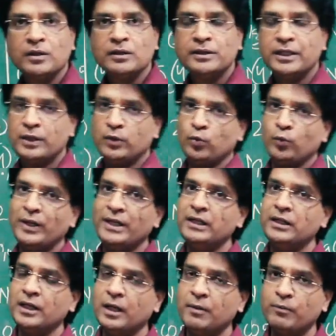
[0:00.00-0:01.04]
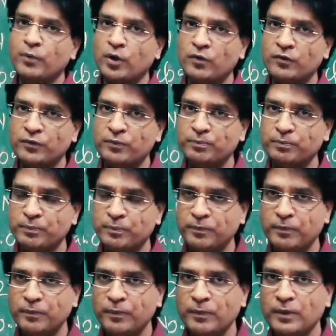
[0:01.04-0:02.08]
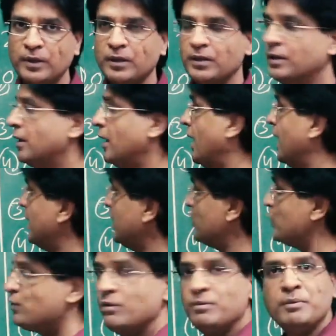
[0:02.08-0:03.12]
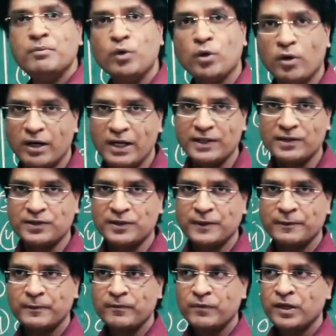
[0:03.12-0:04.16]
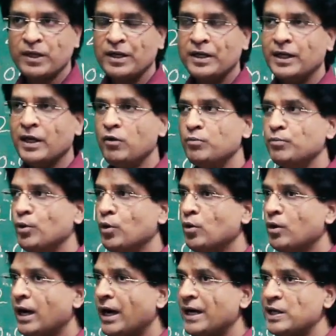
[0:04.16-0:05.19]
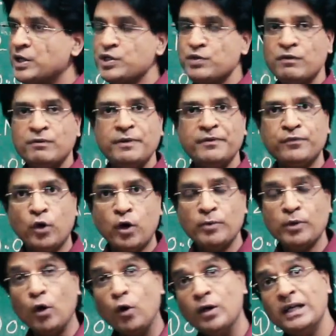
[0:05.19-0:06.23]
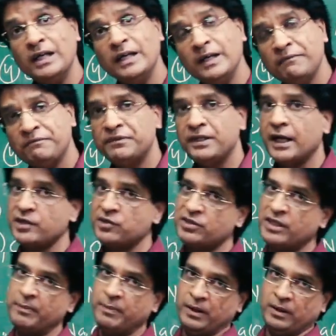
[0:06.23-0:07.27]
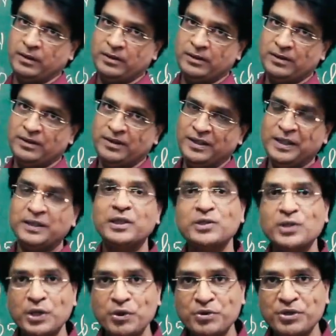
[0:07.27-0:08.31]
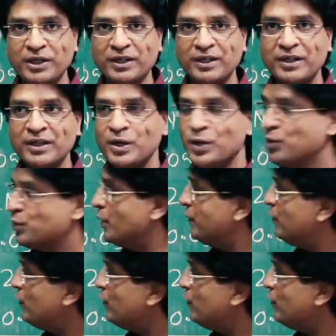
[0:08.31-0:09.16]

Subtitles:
that when the number of ions will be more or less. Now more ions will be formed only if they are stable in the solution. So if